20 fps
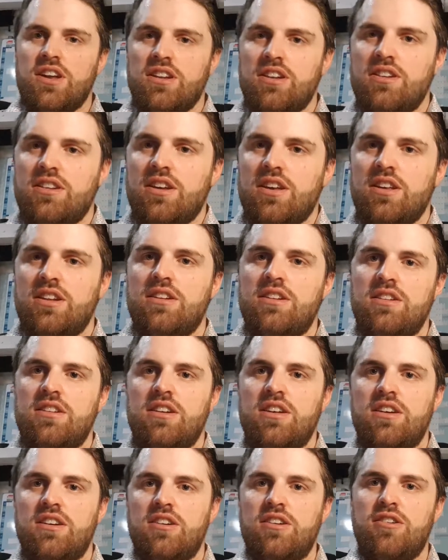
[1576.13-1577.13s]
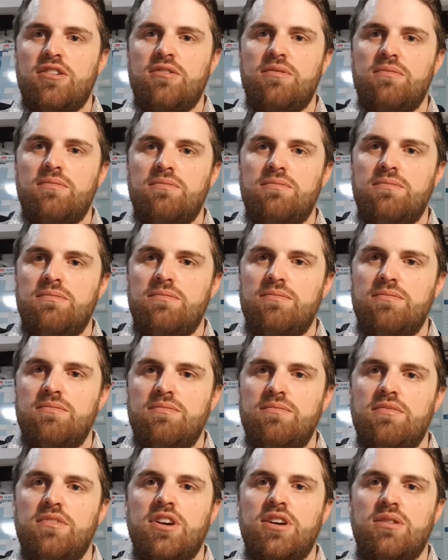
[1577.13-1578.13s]
and
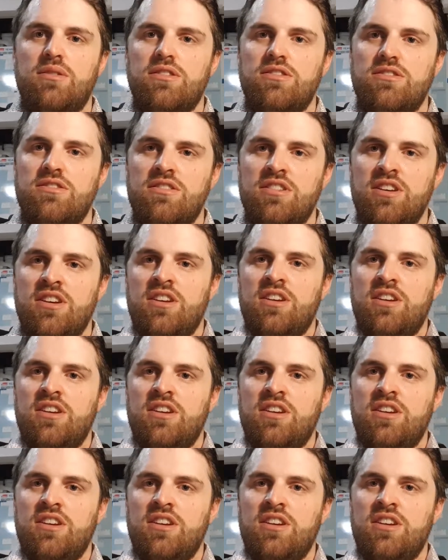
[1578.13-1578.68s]
how he's